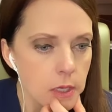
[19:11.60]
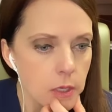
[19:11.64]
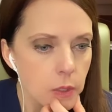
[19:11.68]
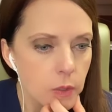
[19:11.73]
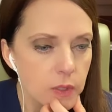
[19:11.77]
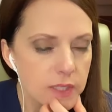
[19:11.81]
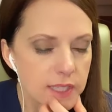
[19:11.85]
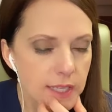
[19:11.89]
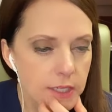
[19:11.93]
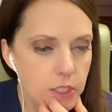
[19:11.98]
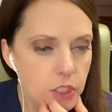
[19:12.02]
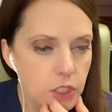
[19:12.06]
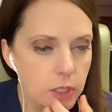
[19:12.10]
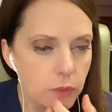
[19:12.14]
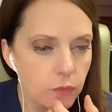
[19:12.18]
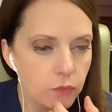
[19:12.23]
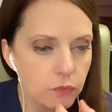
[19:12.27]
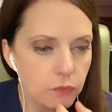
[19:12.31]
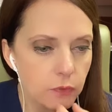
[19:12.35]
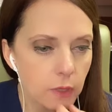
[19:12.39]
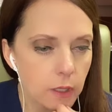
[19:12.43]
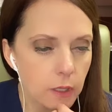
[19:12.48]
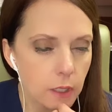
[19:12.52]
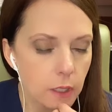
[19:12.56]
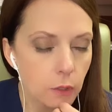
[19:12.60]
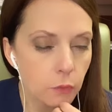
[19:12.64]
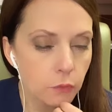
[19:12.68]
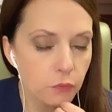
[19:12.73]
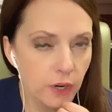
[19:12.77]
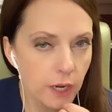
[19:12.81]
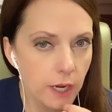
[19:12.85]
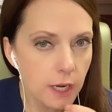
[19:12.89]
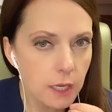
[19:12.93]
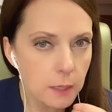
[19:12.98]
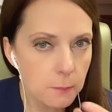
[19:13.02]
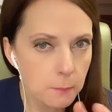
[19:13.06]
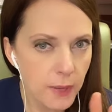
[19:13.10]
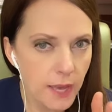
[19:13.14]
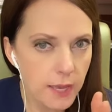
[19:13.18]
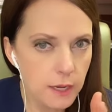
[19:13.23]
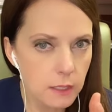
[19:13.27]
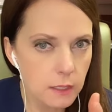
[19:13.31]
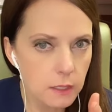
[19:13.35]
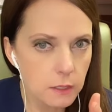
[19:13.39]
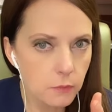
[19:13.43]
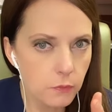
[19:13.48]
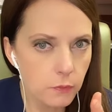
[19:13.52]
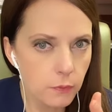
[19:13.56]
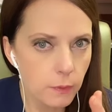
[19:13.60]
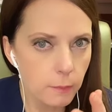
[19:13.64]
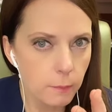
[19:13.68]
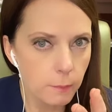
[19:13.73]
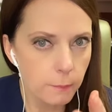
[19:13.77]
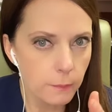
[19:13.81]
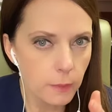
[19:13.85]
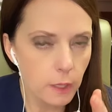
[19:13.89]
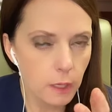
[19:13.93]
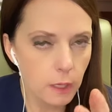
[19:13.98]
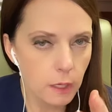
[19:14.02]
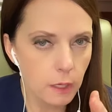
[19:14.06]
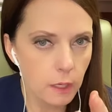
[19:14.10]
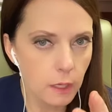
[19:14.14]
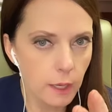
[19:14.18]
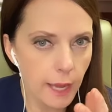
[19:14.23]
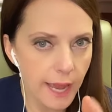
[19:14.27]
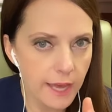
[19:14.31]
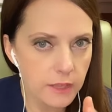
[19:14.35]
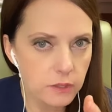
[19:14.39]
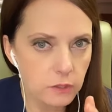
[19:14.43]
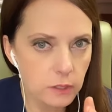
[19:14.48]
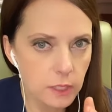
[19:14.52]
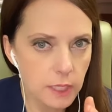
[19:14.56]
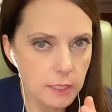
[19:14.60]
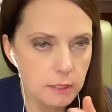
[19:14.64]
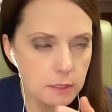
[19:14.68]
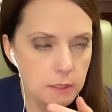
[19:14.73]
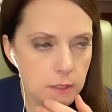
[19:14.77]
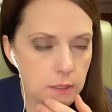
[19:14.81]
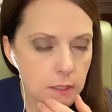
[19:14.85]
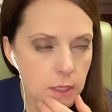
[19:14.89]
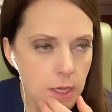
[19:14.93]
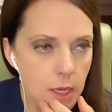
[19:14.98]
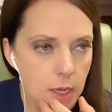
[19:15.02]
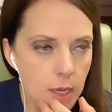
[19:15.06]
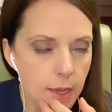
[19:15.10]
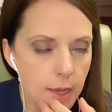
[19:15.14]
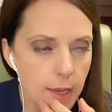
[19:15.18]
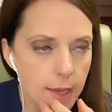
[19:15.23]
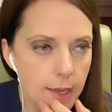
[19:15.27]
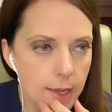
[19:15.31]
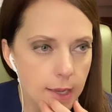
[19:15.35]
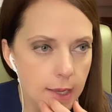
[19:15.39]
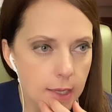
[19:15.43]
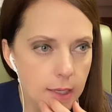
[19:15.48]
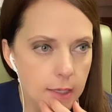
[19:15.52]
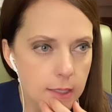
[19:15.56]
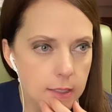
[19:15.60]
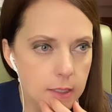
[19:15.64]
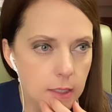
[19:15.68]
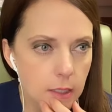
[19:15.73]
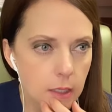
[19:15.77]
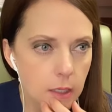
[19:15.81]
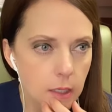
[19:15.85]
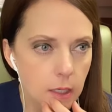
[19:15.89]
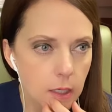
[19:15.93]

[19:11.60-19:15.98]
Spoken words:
who's actually, you know, very competitive athlete and